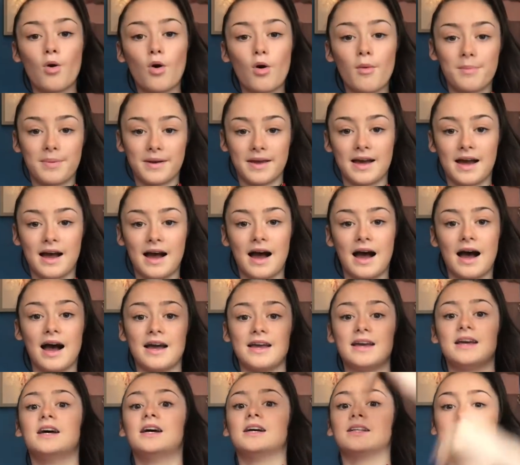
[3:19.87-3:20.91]
up here
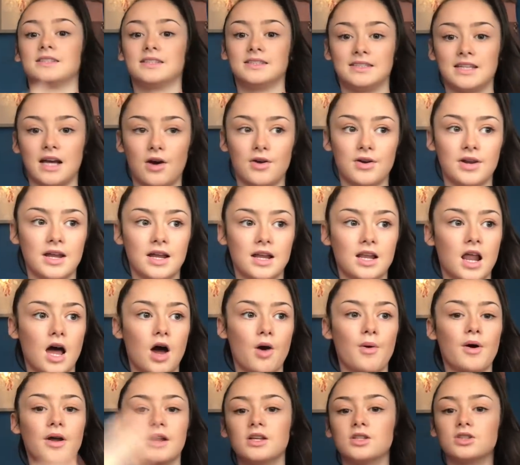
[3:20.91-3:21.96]
high to down here low, and